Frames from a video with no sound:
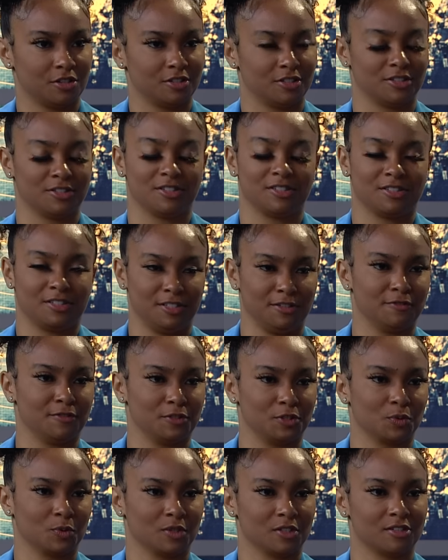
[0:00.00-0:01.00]
does this
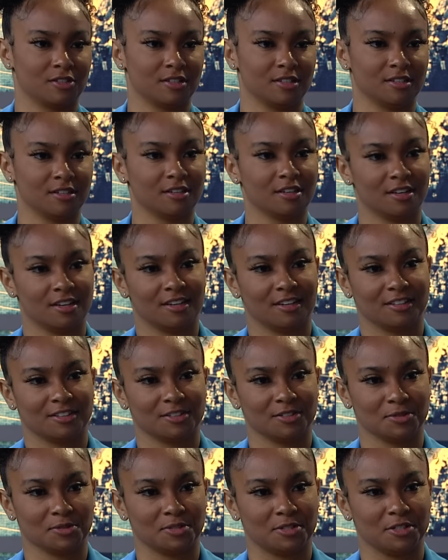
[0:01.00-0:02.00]
defense want to send to
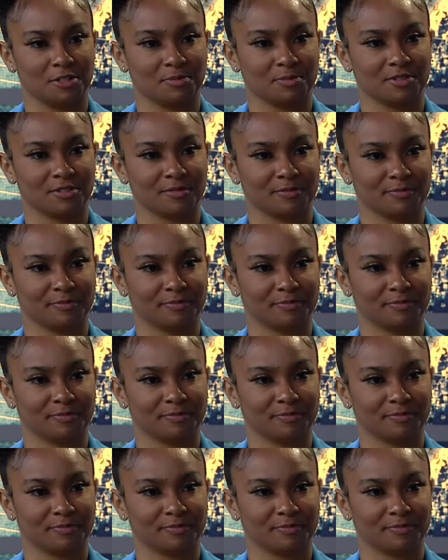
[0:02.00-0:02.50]
those teams?